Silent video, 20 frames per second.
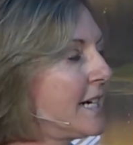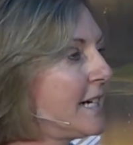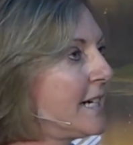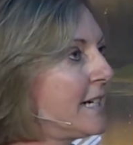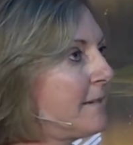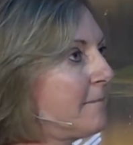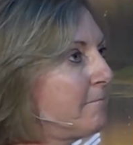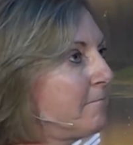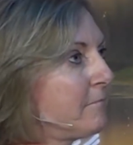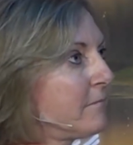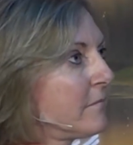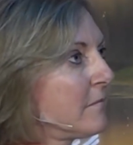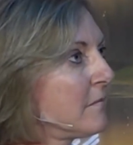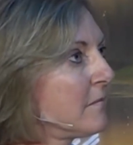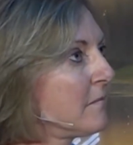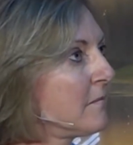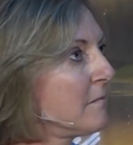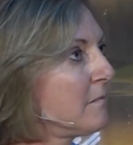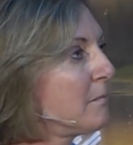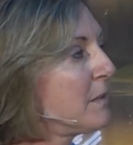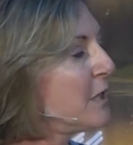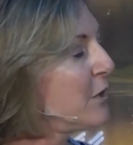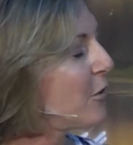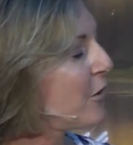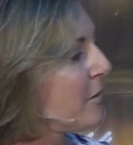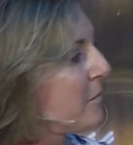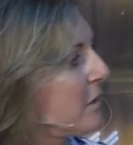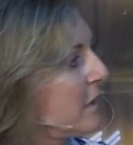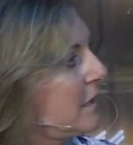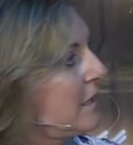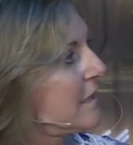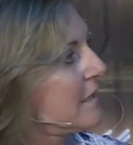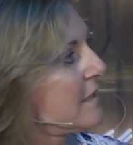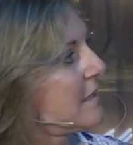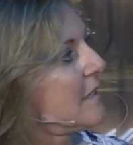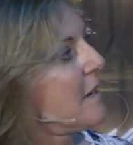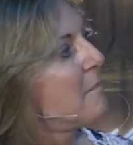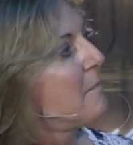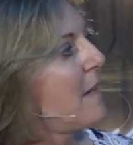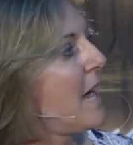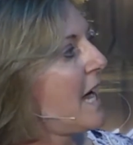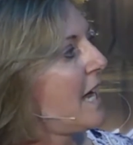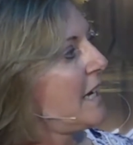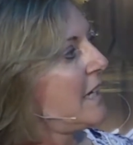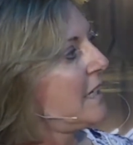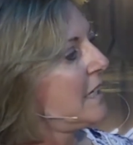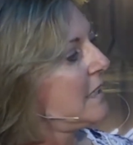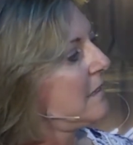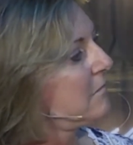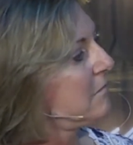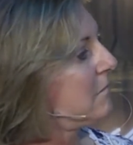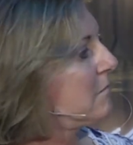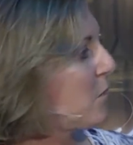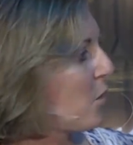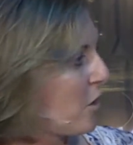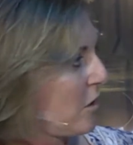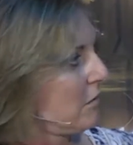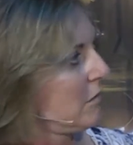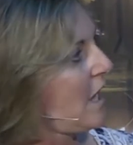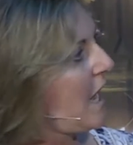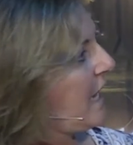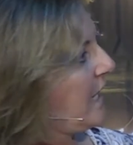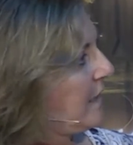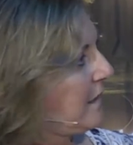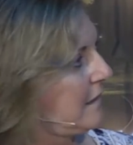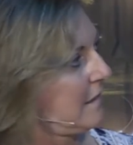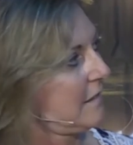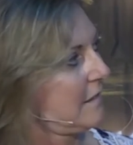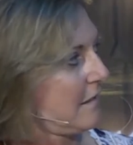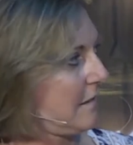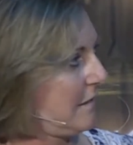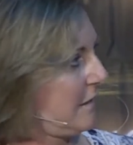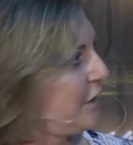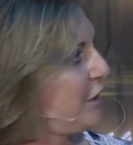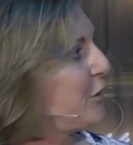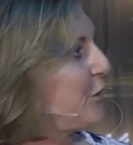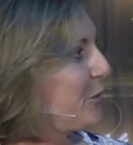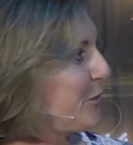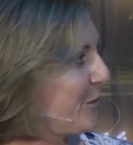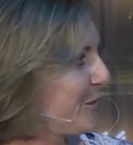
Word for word: um, but normally it's somebody more like you,